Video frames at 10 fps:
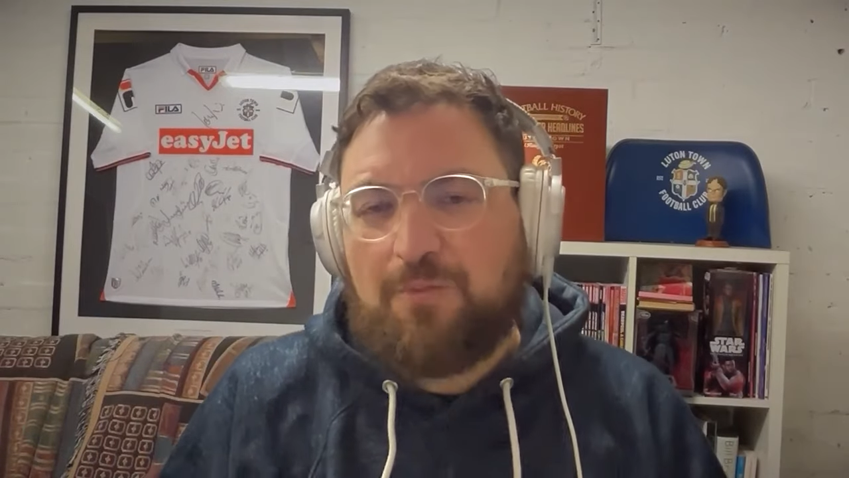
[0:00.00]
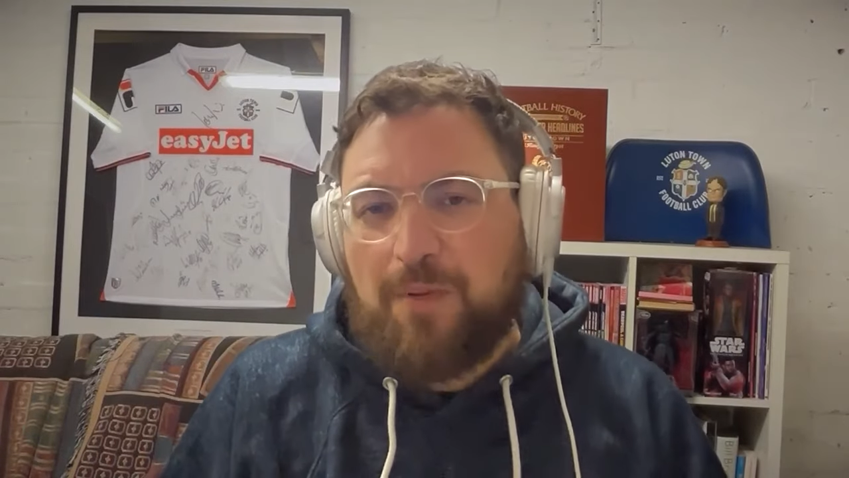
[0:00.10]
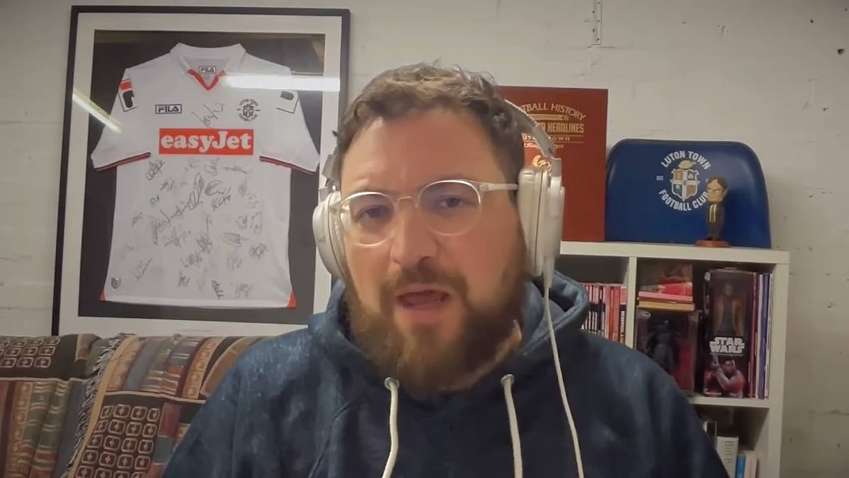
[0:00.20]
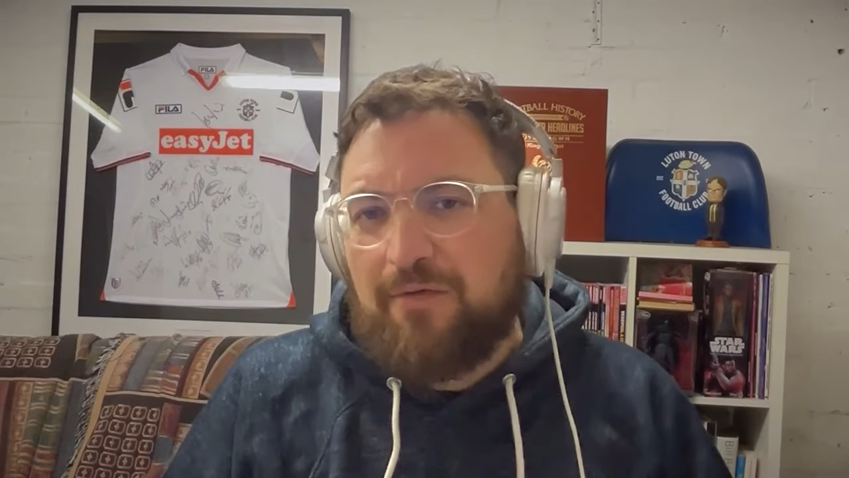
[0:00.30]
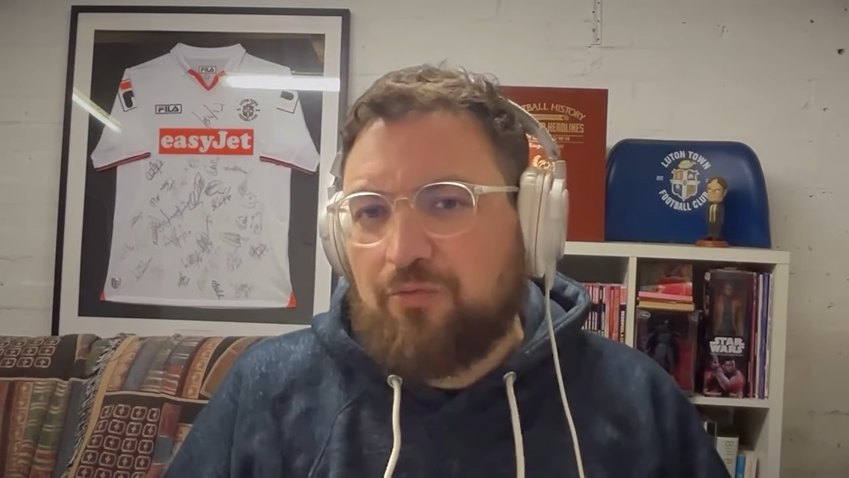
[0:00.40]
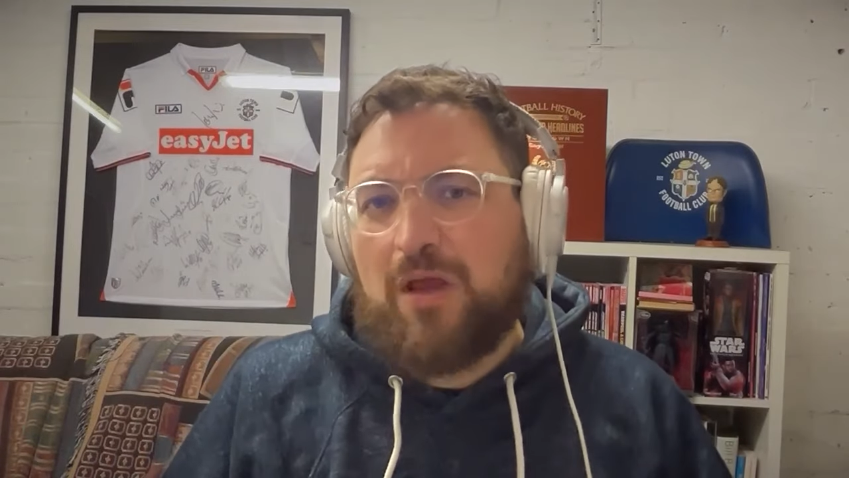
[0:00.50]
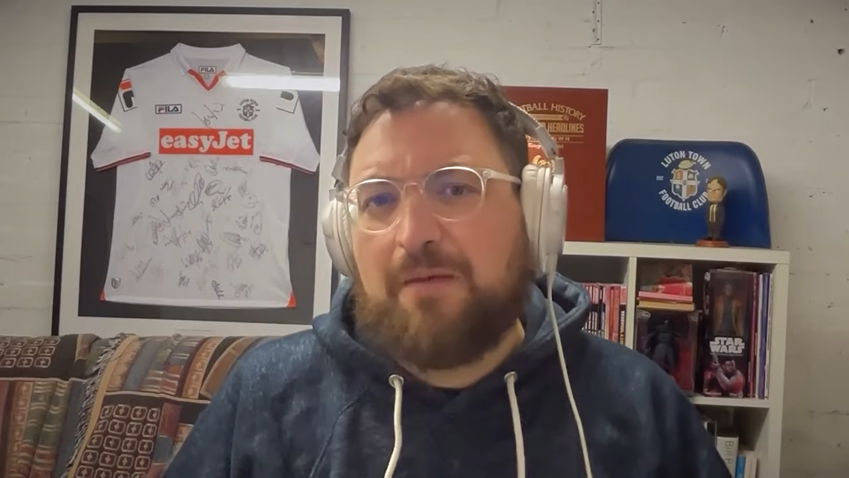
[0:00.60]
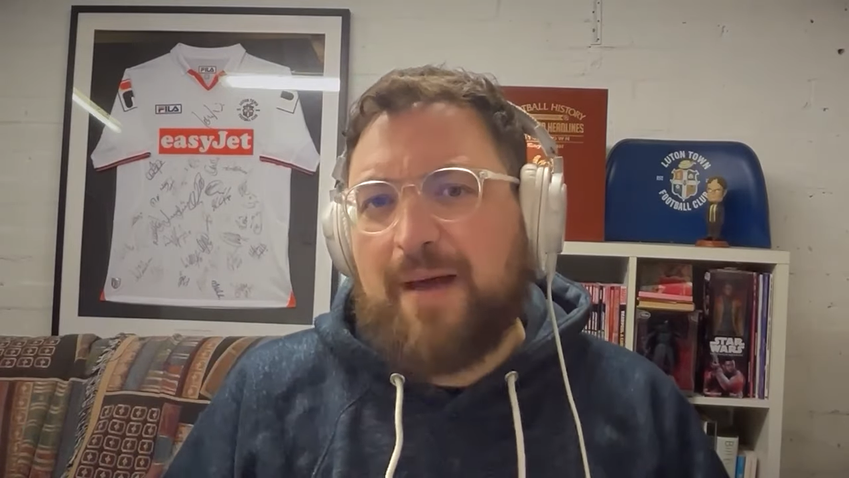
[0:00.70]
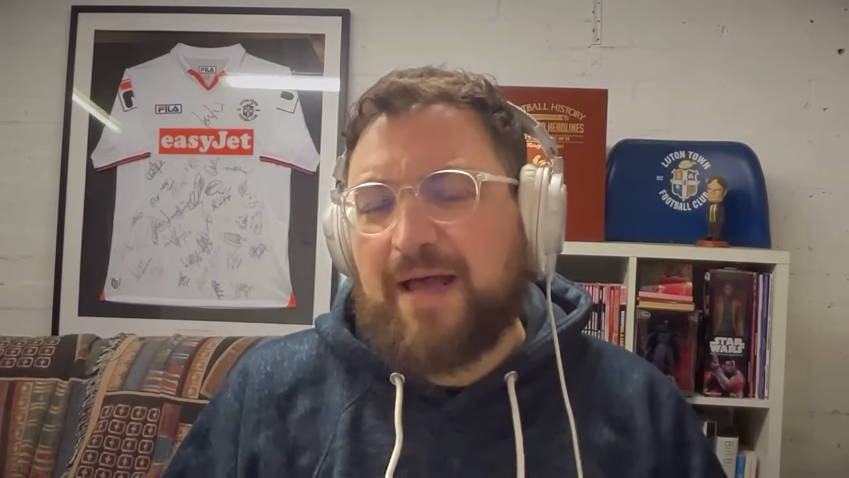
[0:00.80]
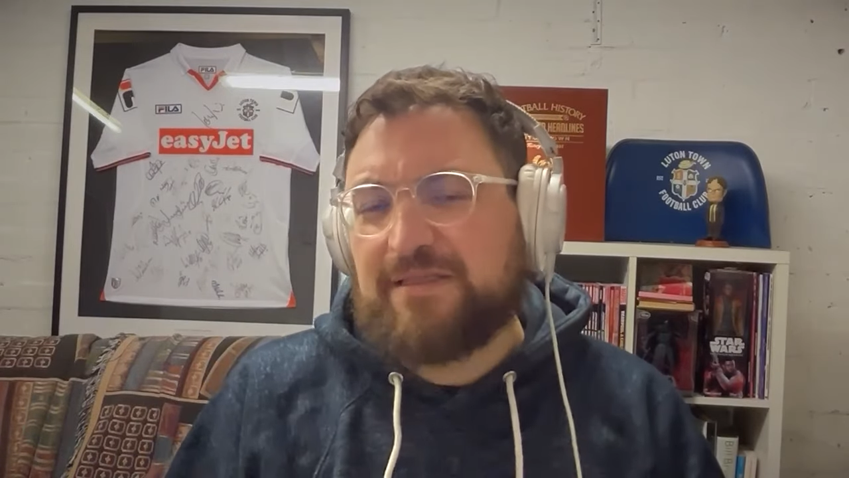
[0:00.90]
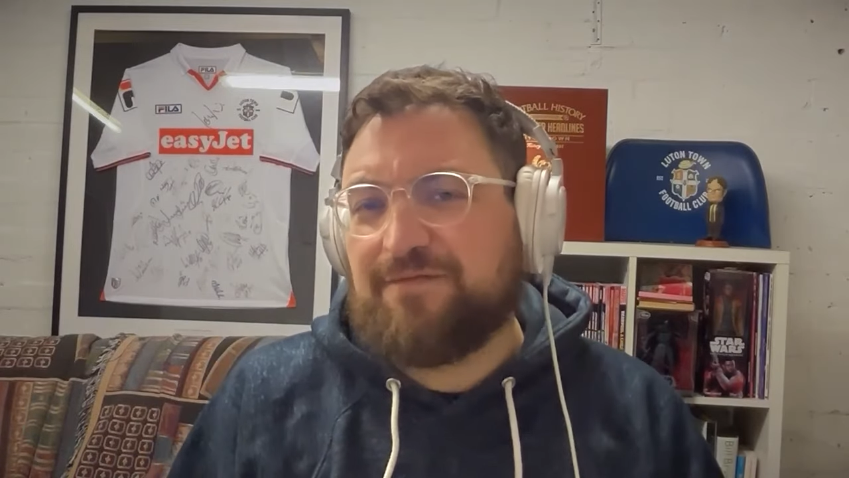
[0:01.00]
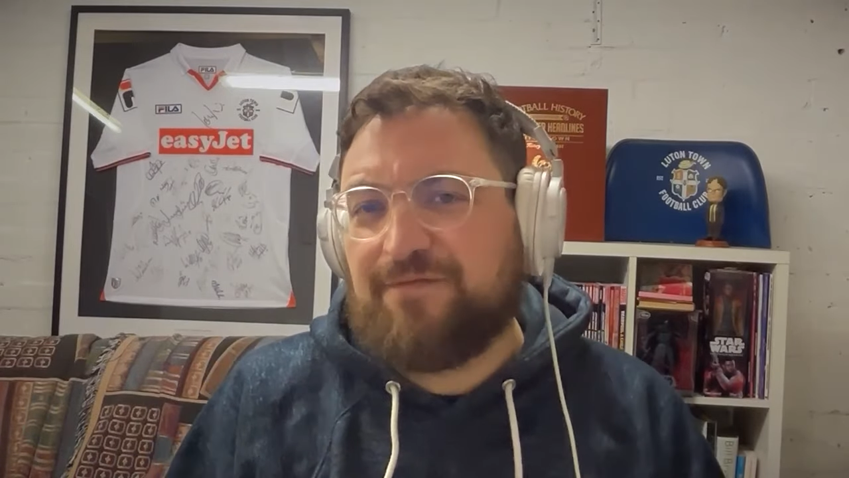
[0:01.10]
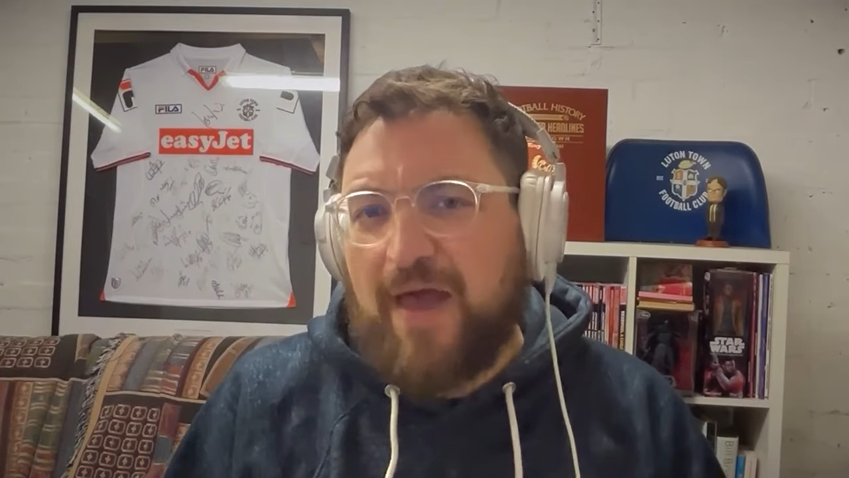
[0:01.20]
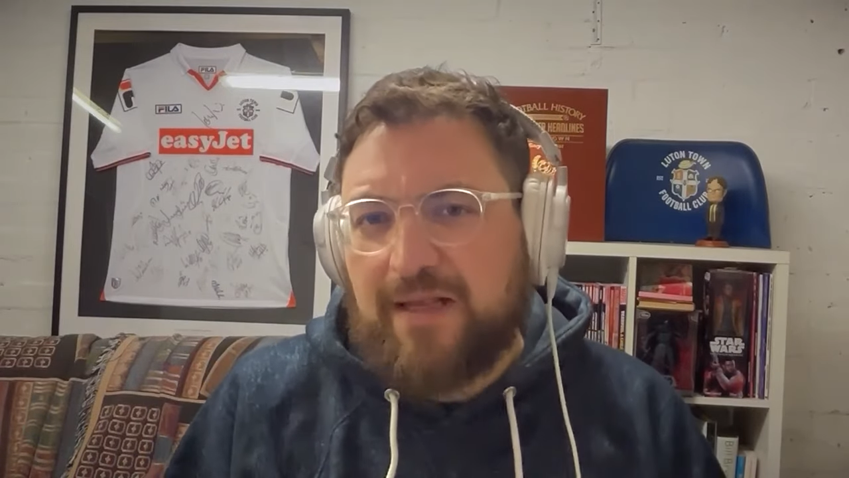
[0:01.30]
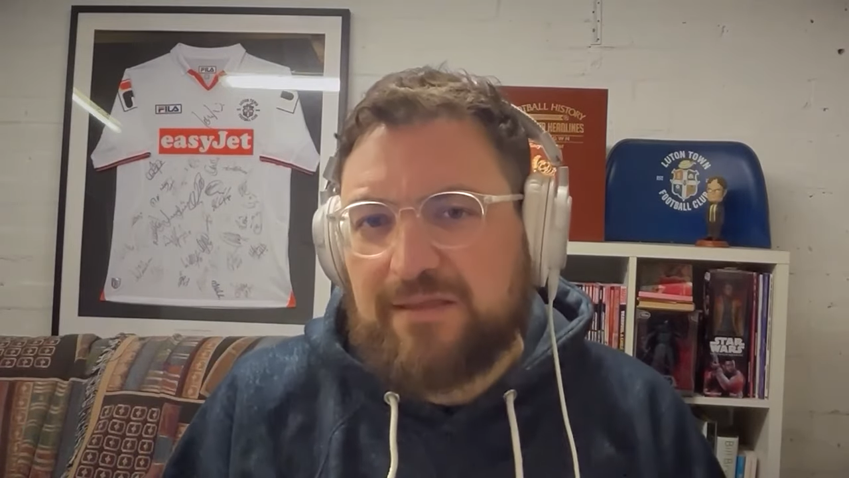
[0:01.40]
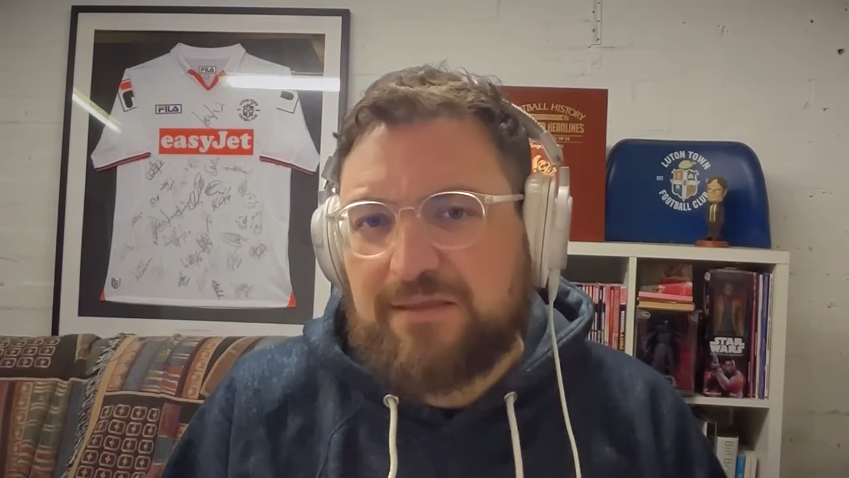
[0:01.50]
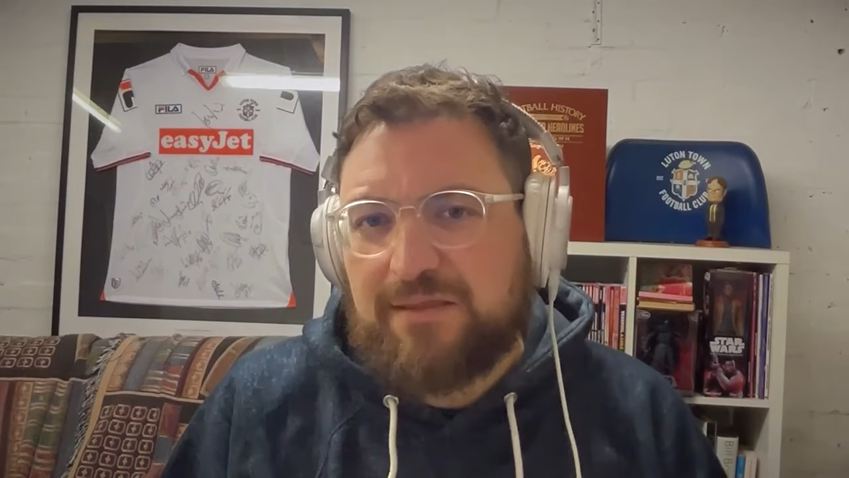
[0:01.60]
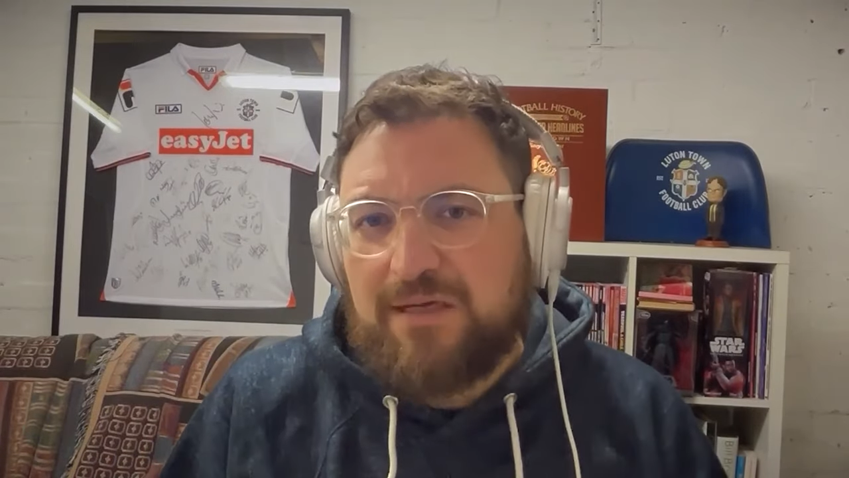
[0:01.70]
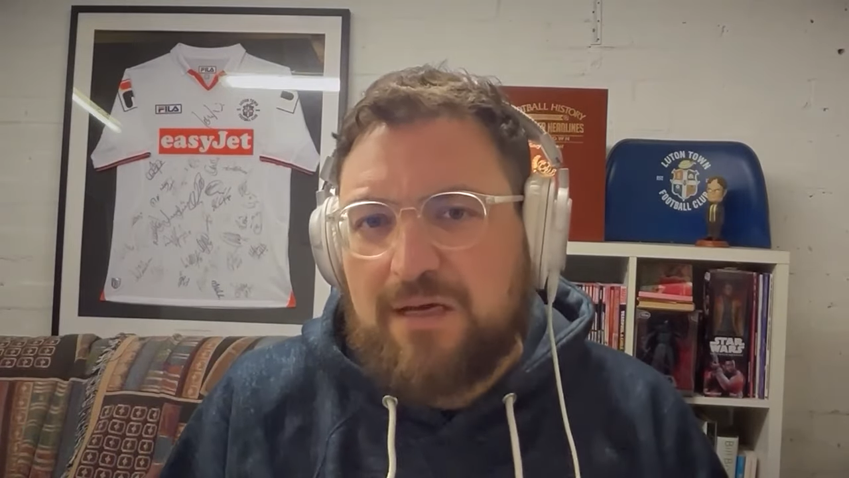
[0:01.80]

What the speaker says: You play a three-man defence.